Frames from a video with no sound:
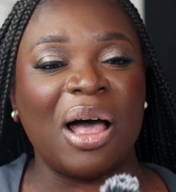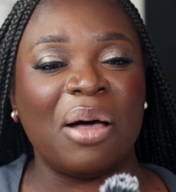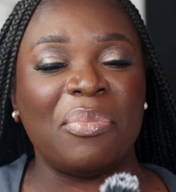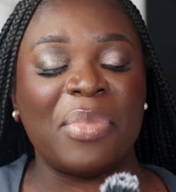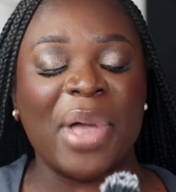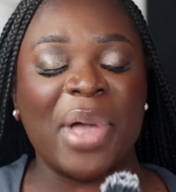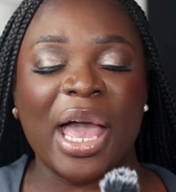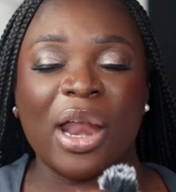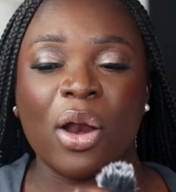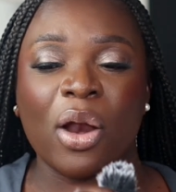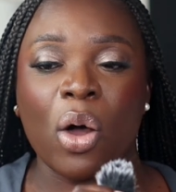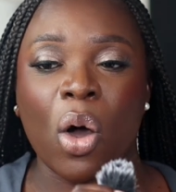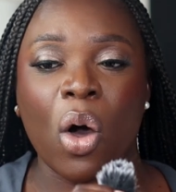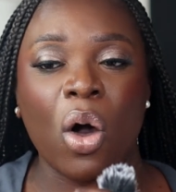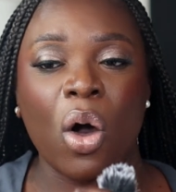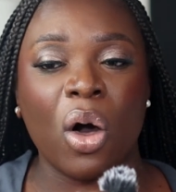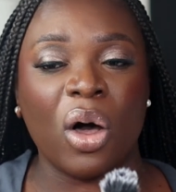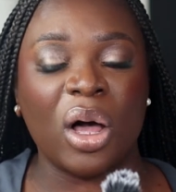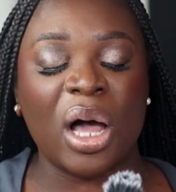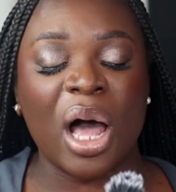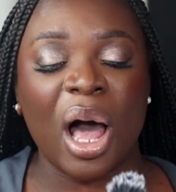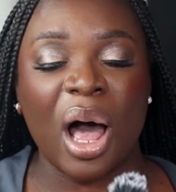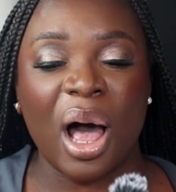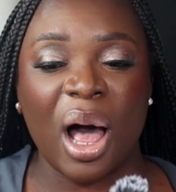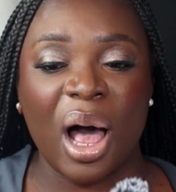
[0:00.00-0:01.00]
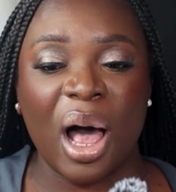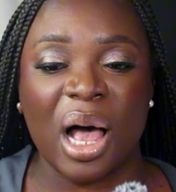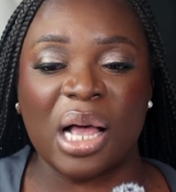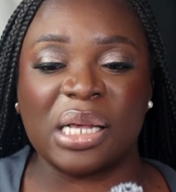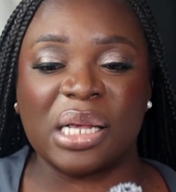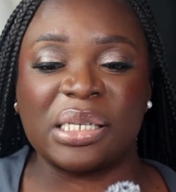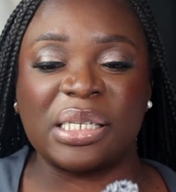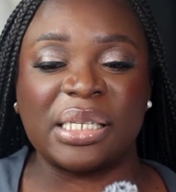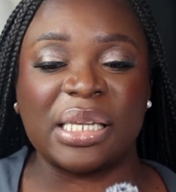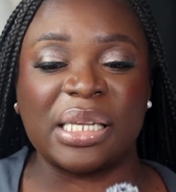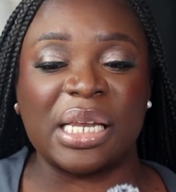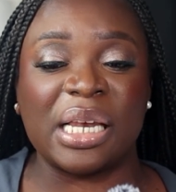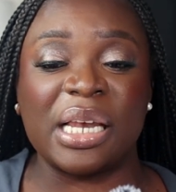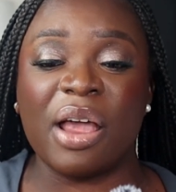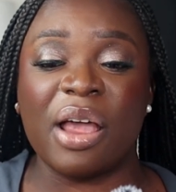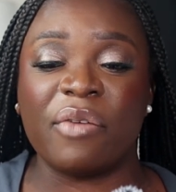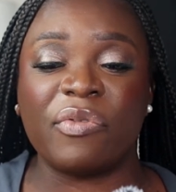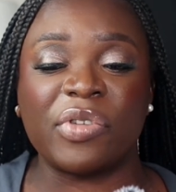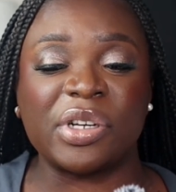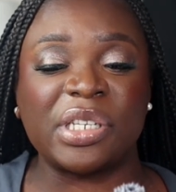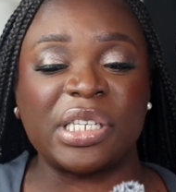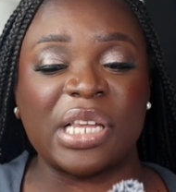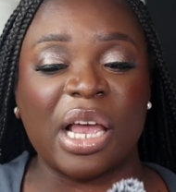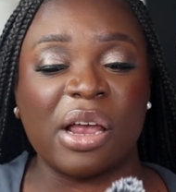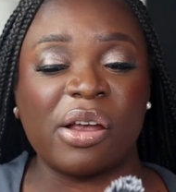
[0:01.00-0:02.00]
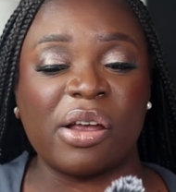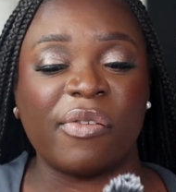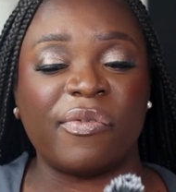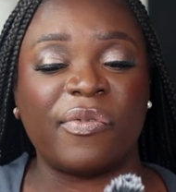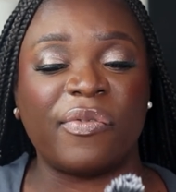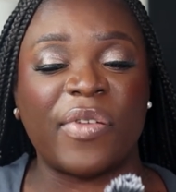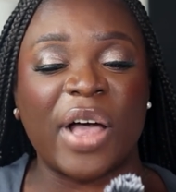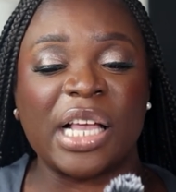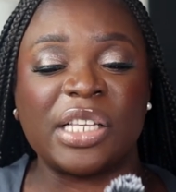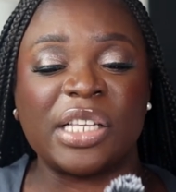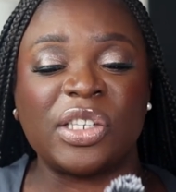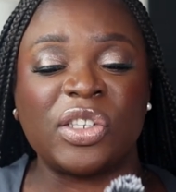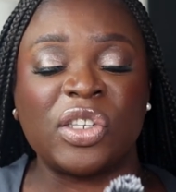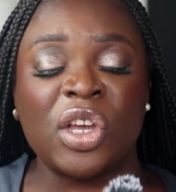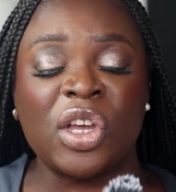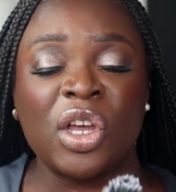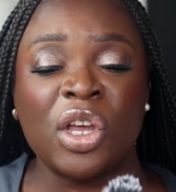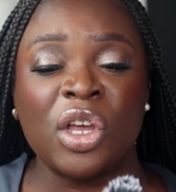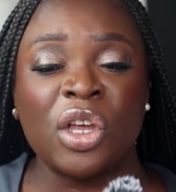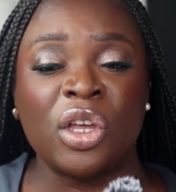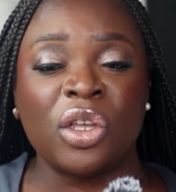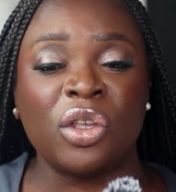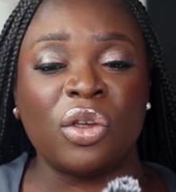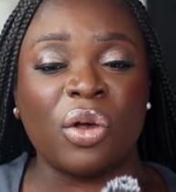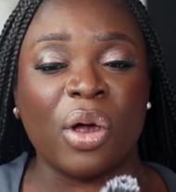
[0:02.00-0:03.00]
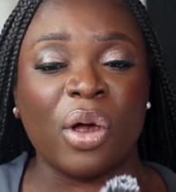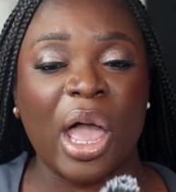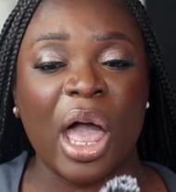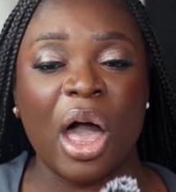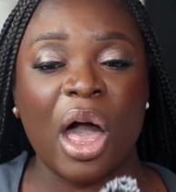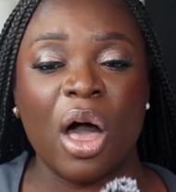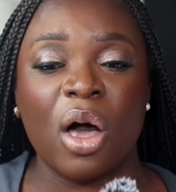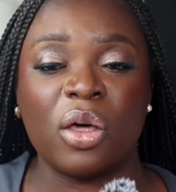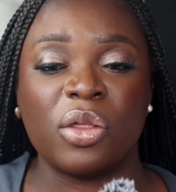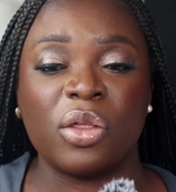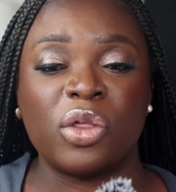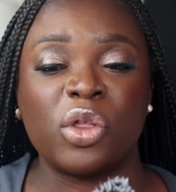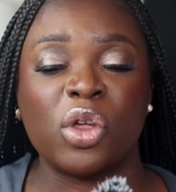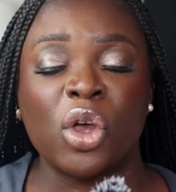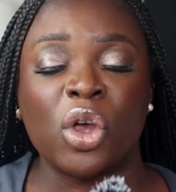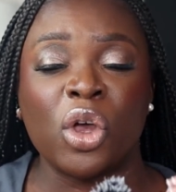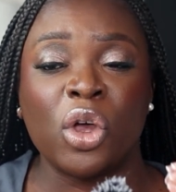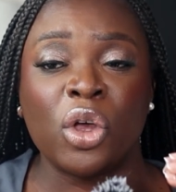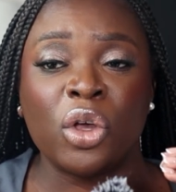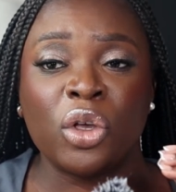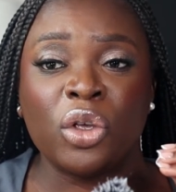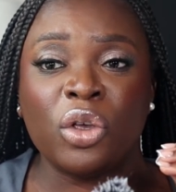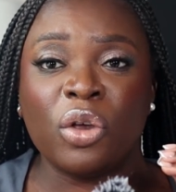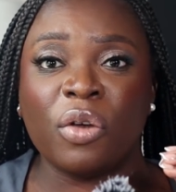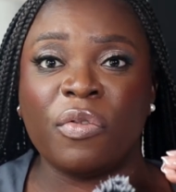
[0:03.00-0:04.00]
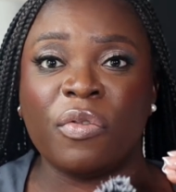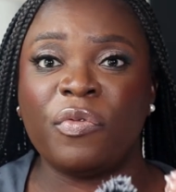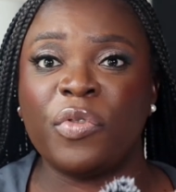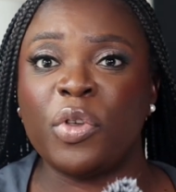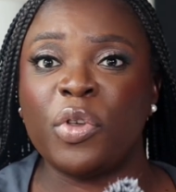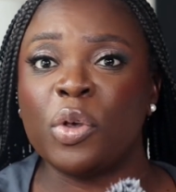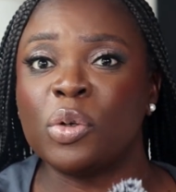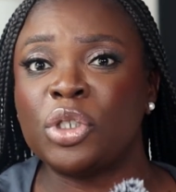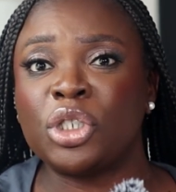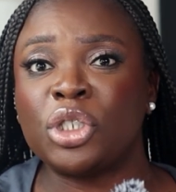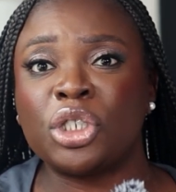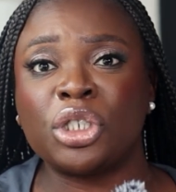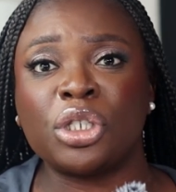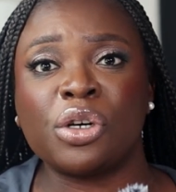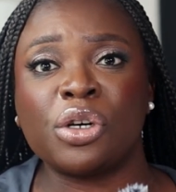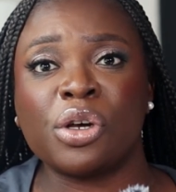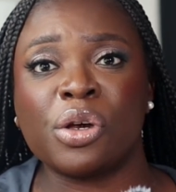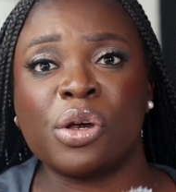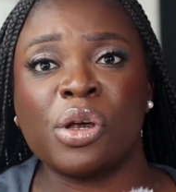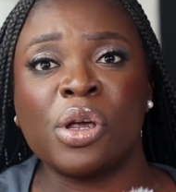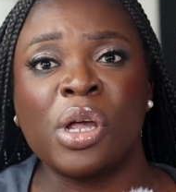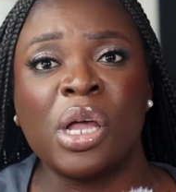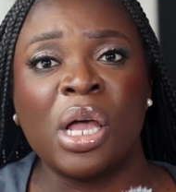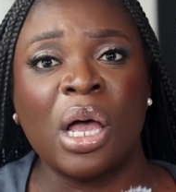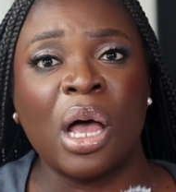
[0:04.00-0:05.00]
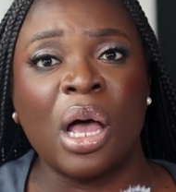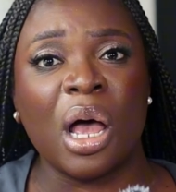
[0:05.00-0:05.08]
at all costs. Never sacrifice your health, your future.